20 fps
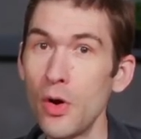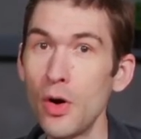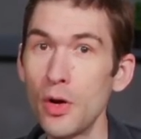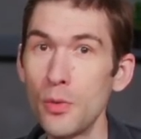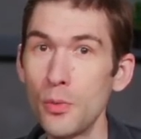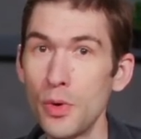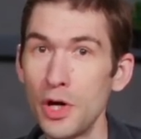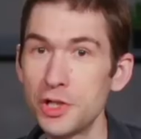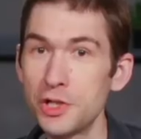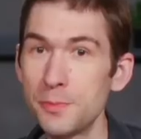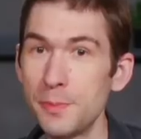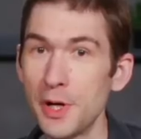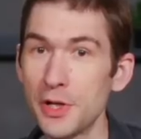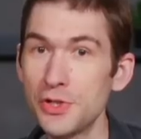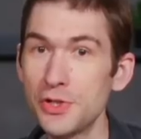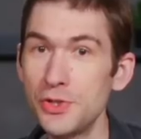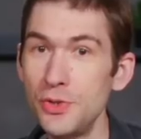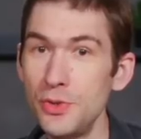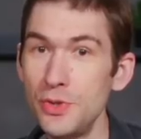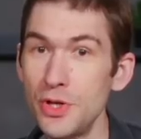on Watchbox
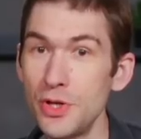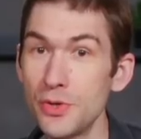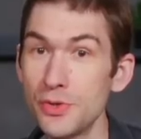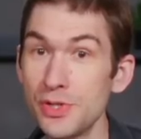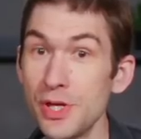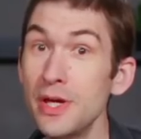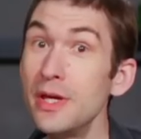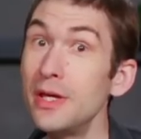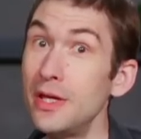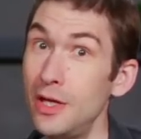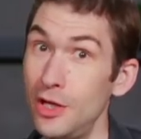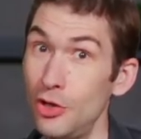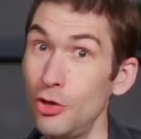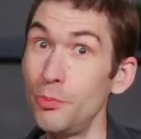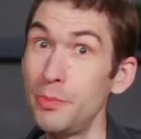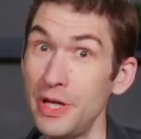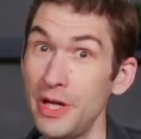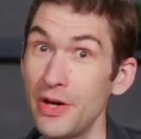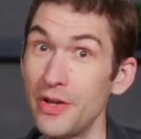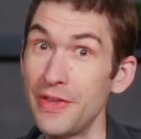Studios. It'll
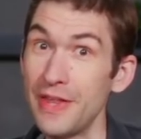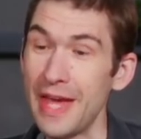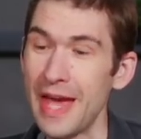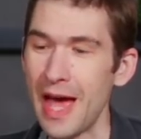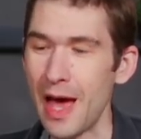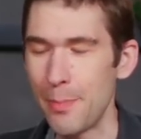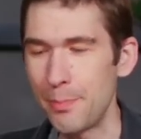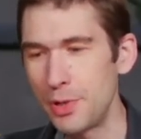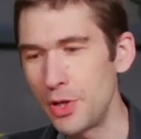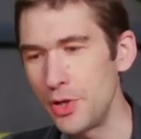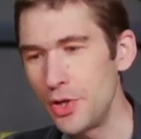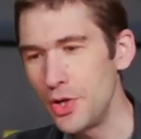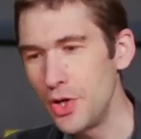be on the app.